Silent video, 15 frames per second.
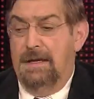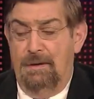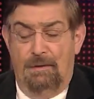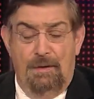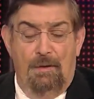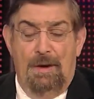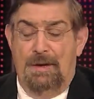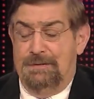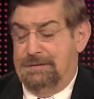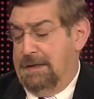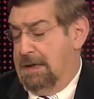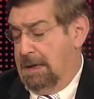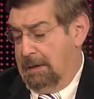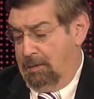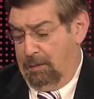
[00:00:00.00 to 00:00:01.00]
He'll go out and
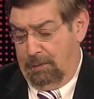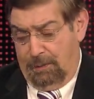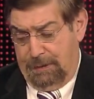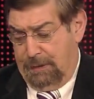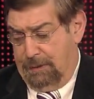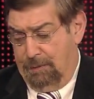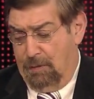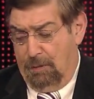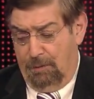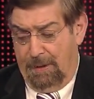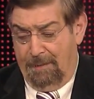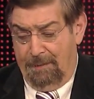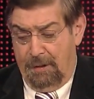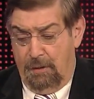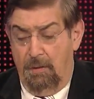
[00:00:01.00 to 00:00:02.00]
say, we need more
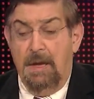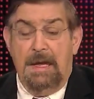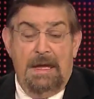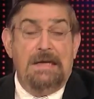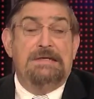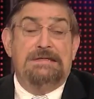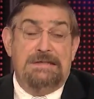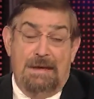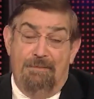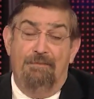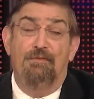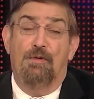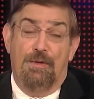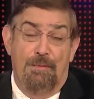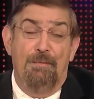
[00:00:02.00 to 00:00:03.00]
revenue, except
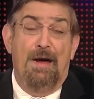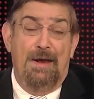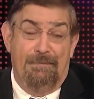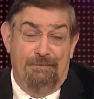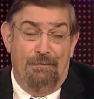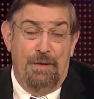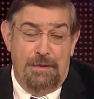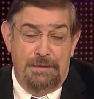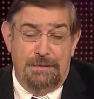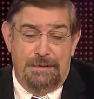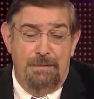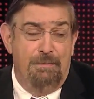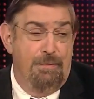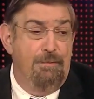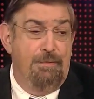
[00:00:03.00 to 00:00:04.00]
for my friends,
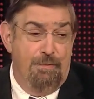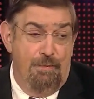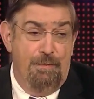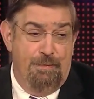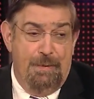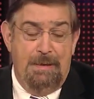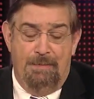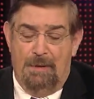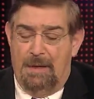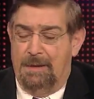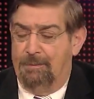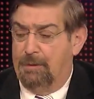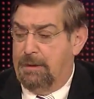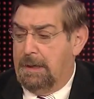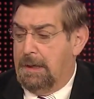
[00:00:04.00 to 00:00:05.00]
the people I
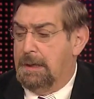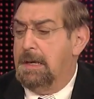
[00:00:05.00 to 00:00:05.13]
protect.